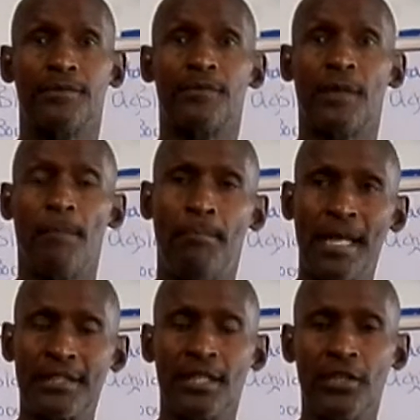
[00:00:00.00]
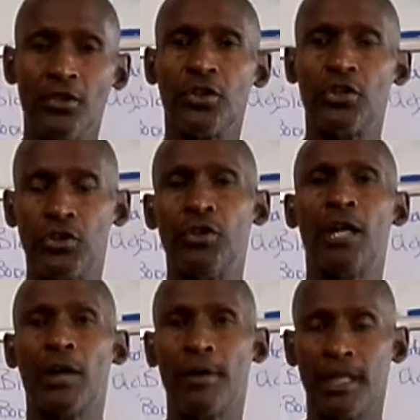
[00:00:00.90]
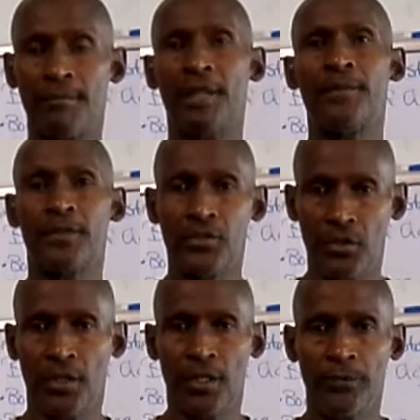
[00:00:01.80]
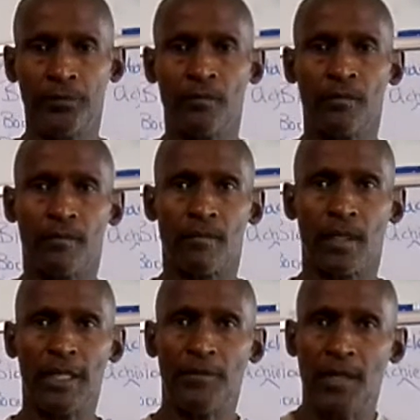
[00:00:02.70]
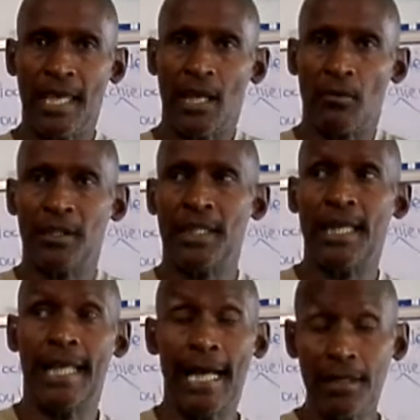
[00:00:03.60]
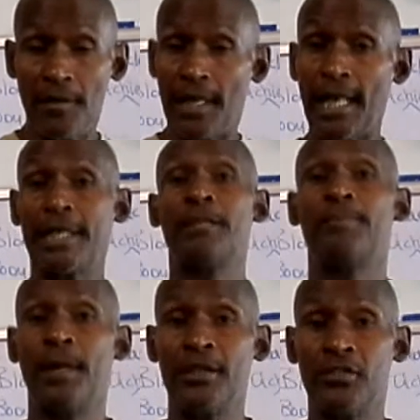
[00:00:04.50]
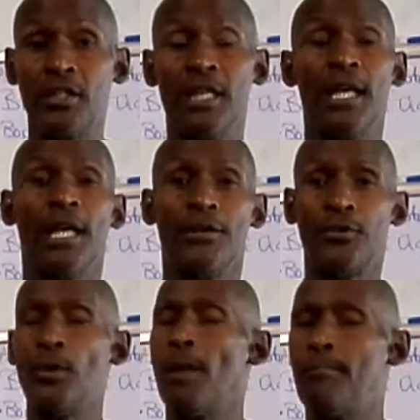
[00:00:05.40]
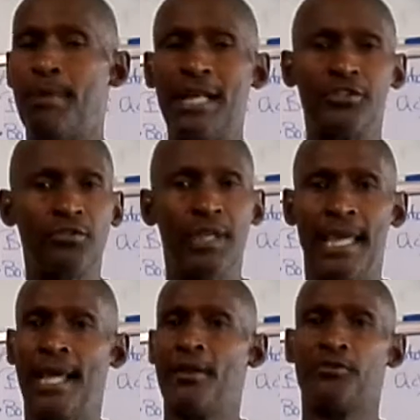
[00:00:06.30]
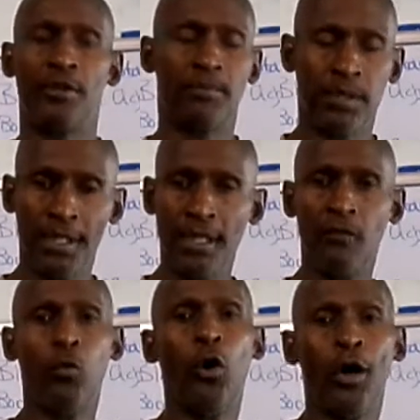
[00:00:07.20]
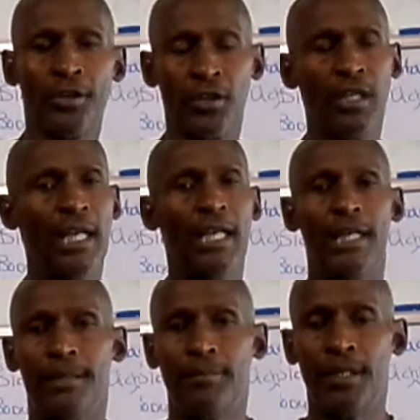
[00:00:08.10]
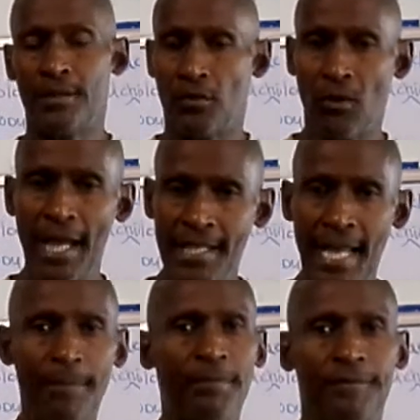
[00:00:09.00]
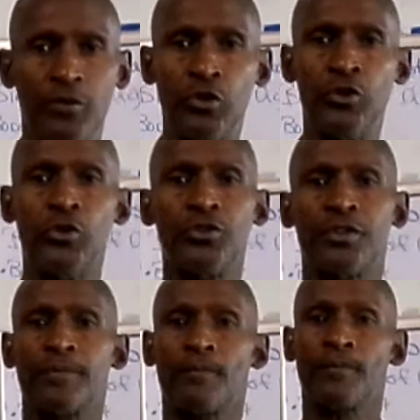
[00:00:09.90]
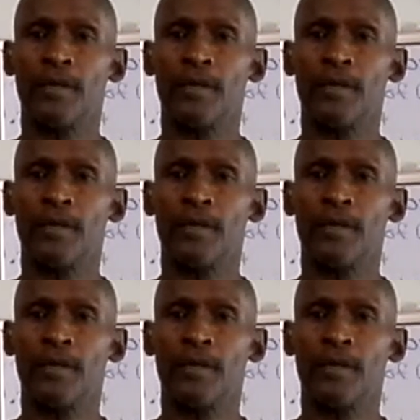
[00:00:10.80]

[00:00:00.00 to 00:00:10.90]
The best thing you can do, and I recommend this to you, if you can't really get out of that occupation, do the best you can to drink plenty of water, put in the right type of foods,